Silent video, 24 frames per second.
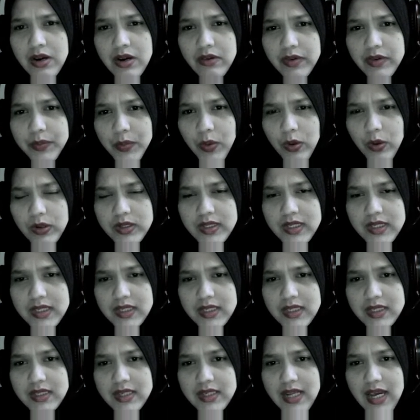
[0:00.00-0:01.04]

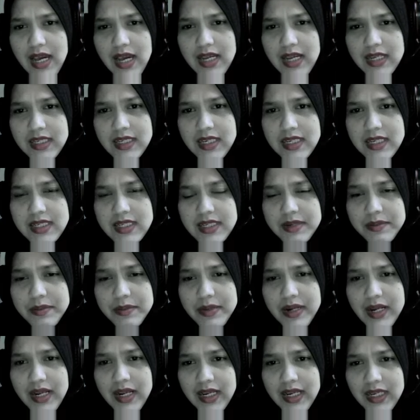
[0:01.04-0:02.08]
Reported that the
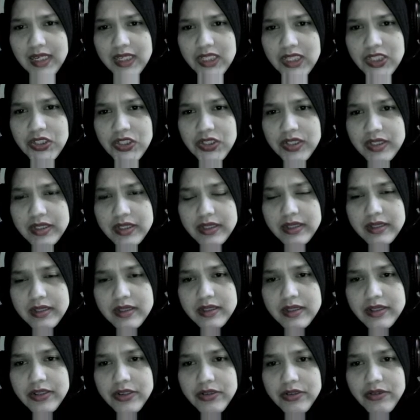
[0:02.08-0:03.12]

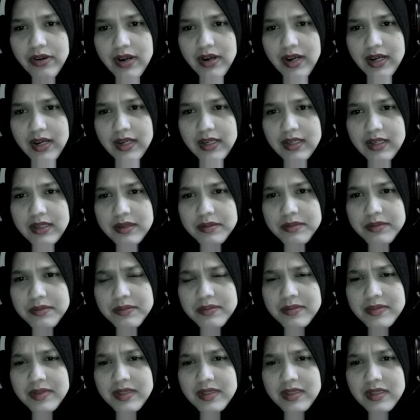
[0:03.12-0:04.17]
Malaysia
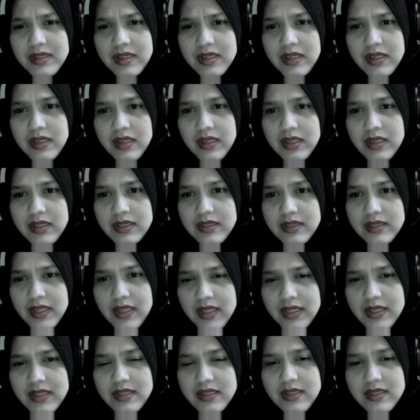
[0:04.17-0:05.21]
Crime
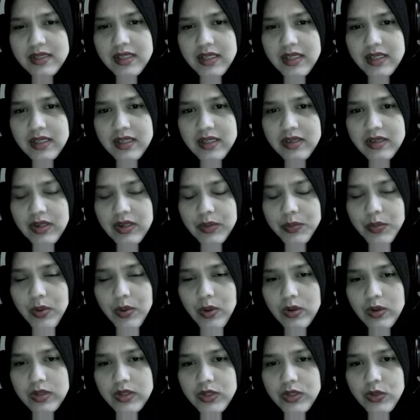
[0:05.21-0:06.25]
Statistic
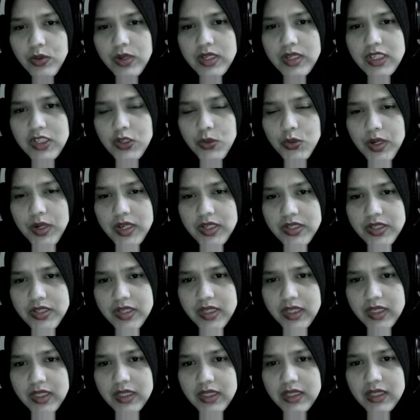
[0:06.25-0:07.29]
Report
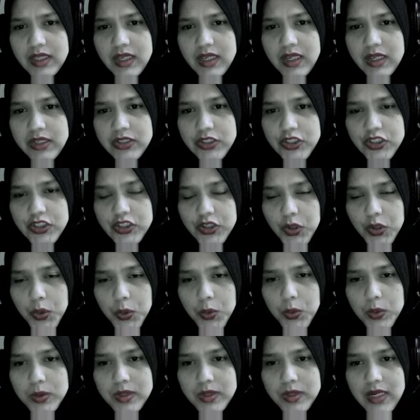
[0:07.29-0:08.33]
2020
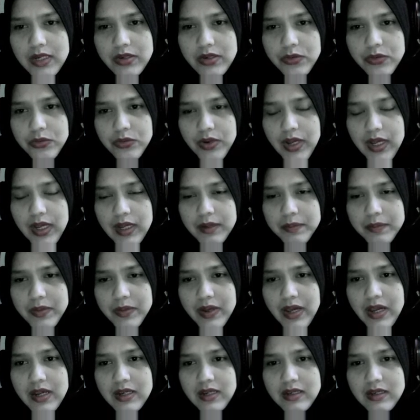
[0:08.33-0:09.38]
show that rape
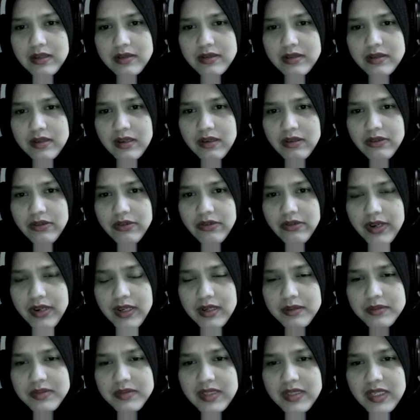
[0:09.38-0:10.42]
and assault
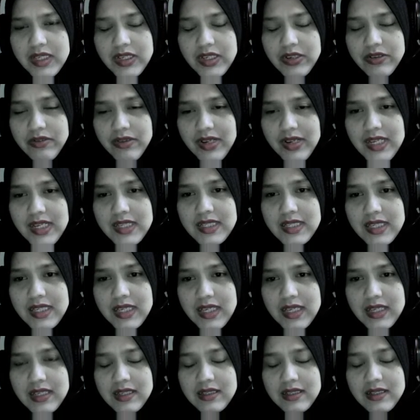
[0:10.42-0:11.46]
crimes increased
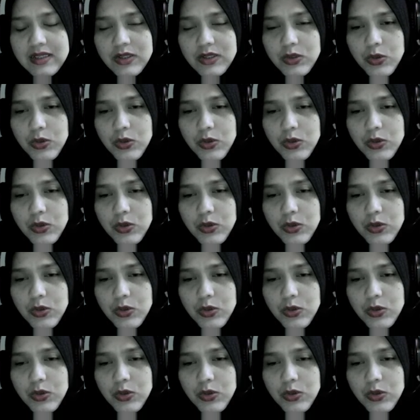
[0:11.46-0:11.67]
in